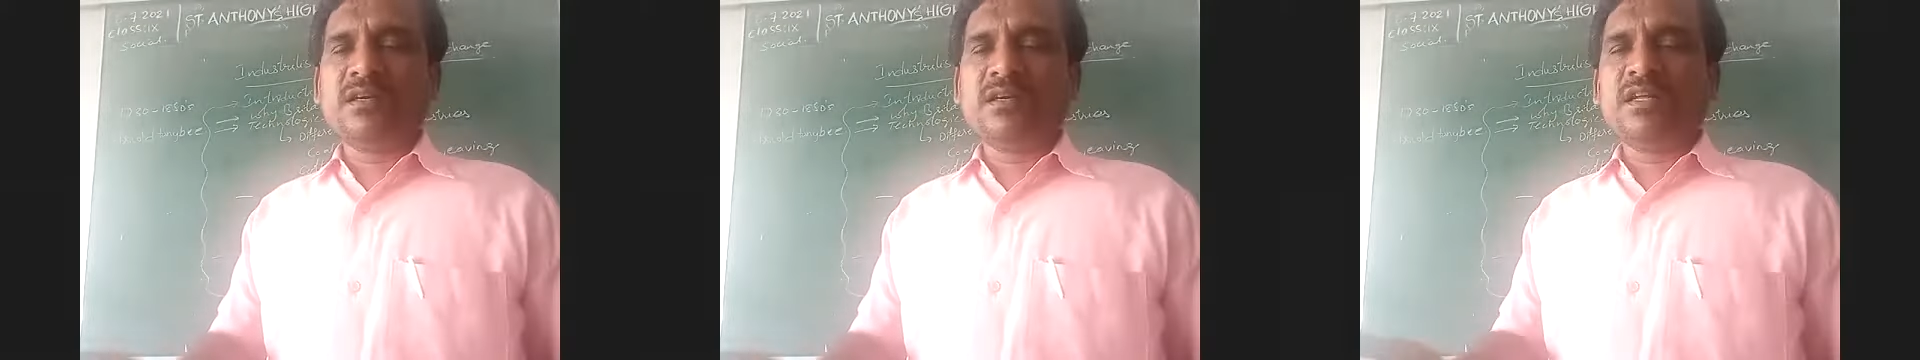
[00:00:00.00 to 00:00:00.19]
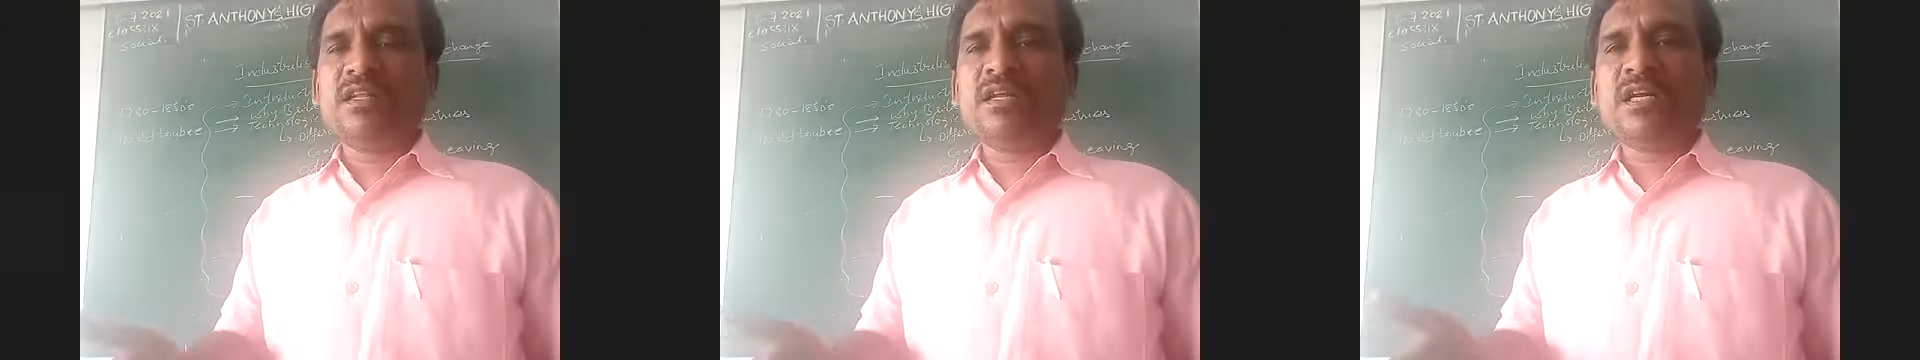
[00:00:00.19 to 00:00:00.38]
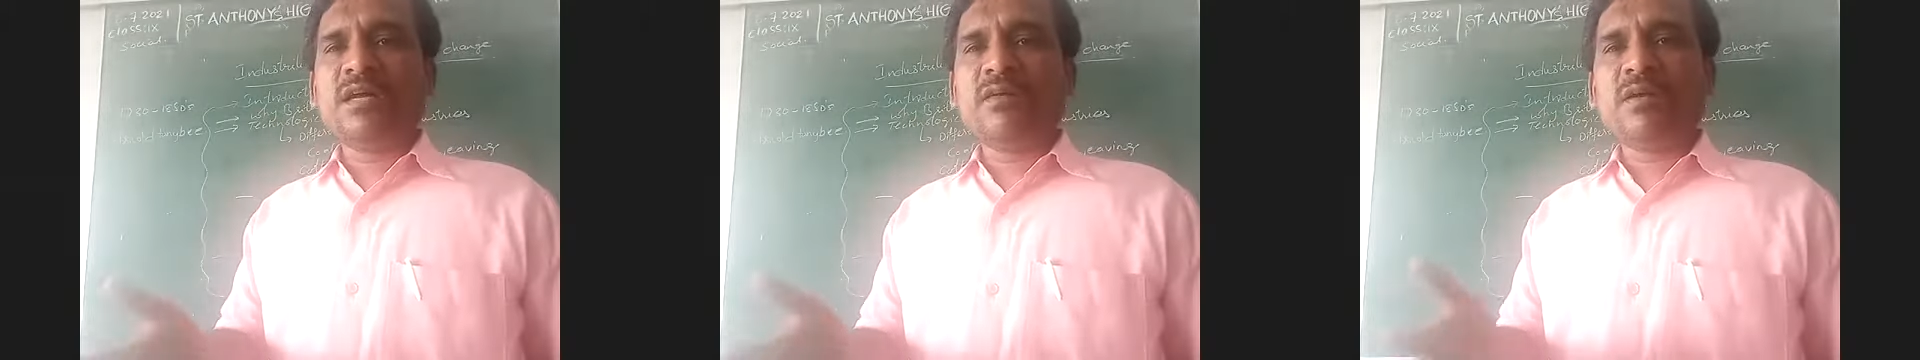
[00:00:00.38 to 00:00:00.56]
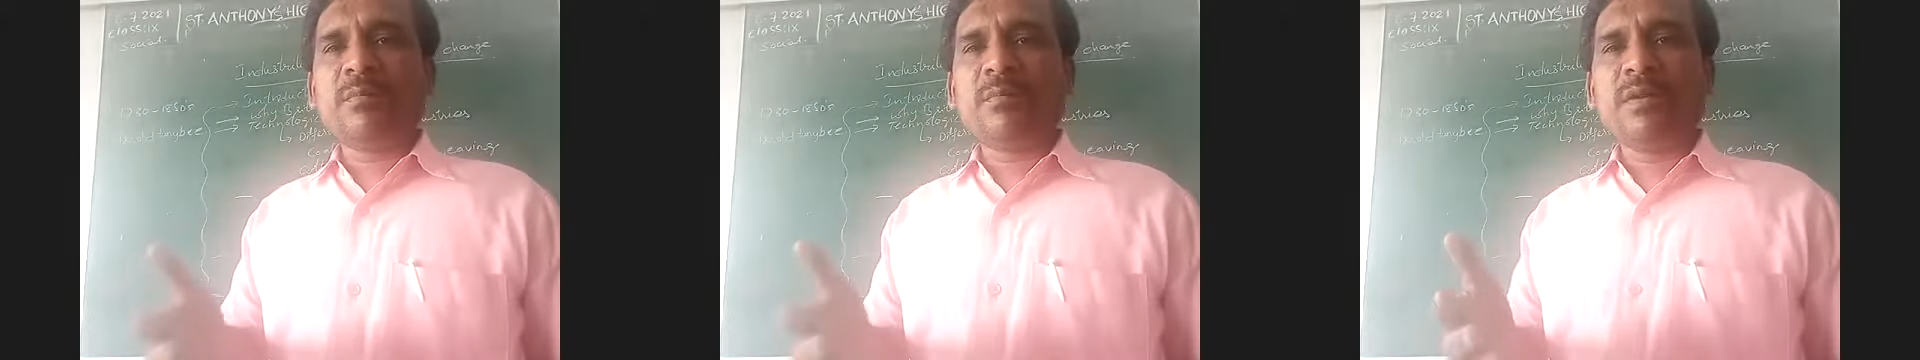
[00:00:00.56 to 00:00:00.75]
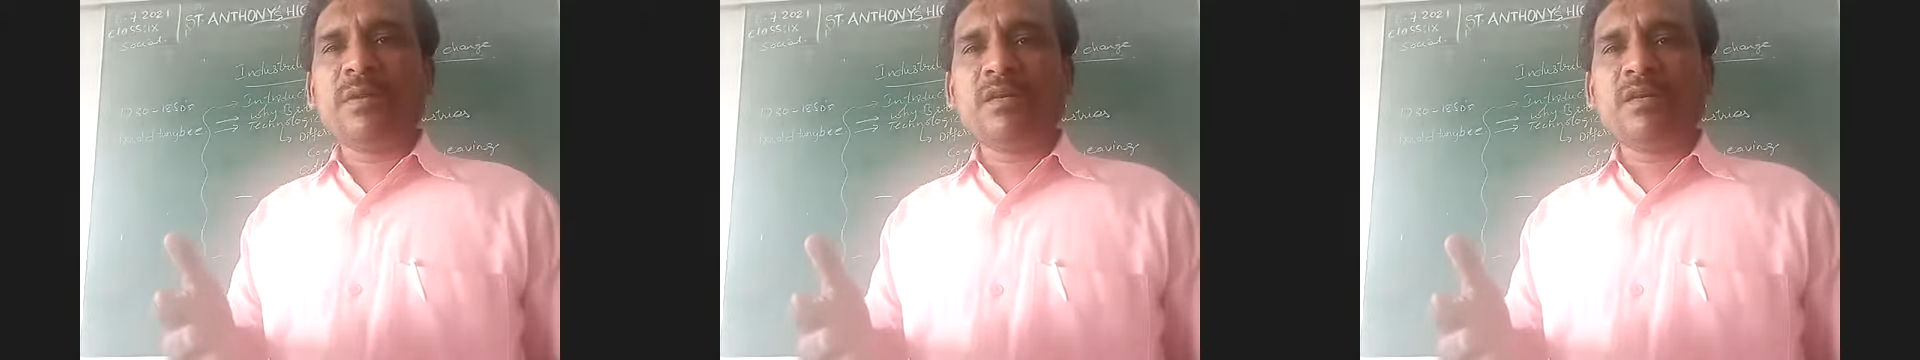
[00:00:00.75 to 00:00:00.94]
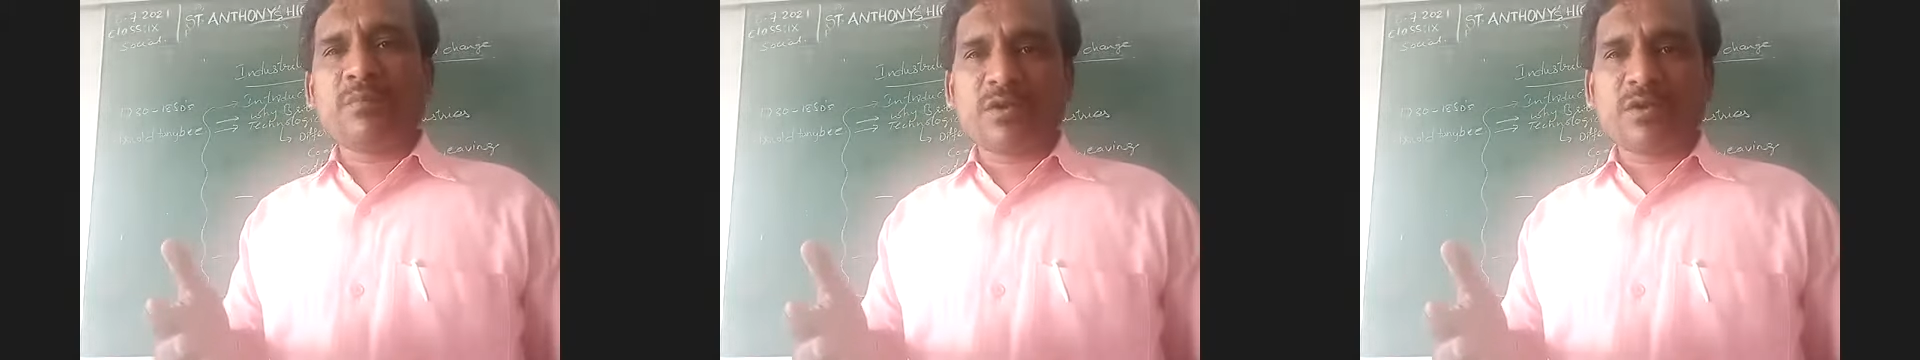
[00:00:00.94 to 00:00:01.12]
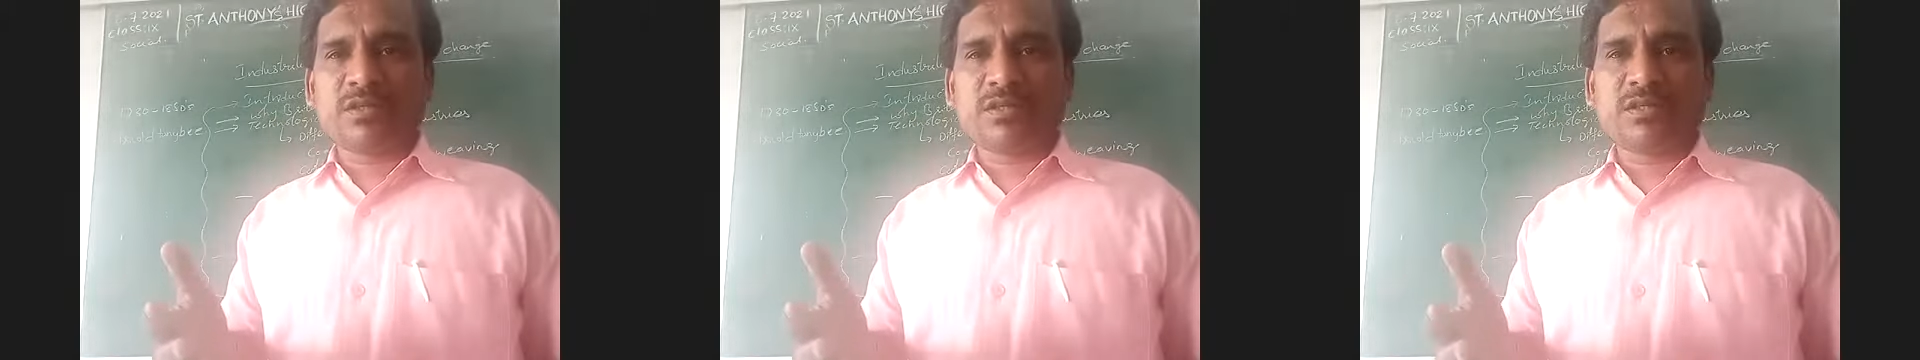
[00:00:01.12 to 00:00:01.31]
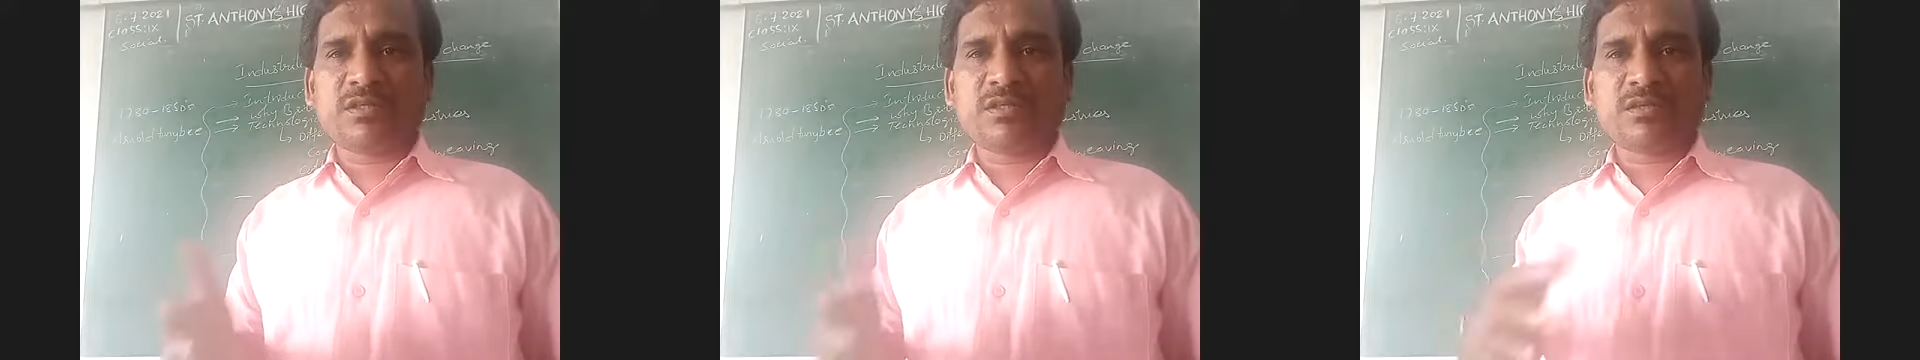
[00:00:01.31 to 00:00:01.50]
in the development
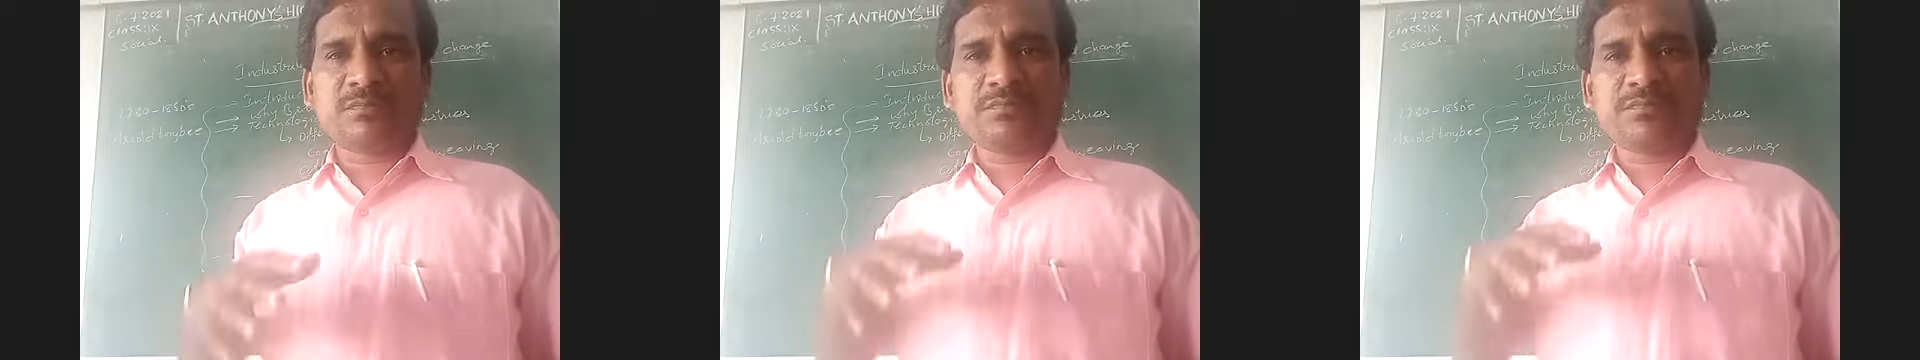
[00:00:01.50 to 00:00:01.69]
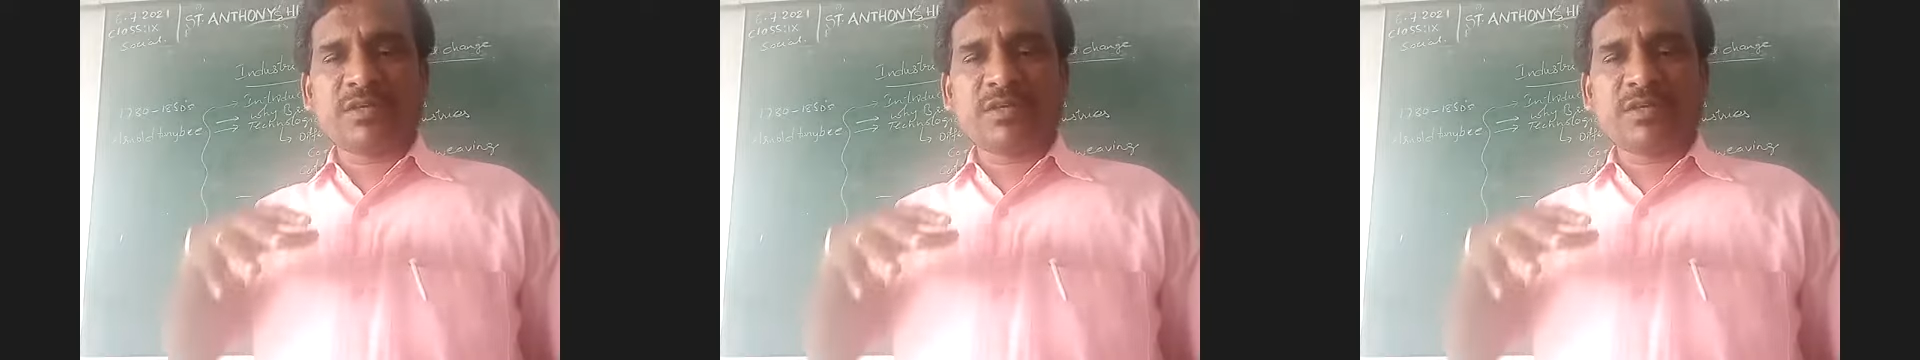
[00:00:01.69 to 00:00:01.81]
process.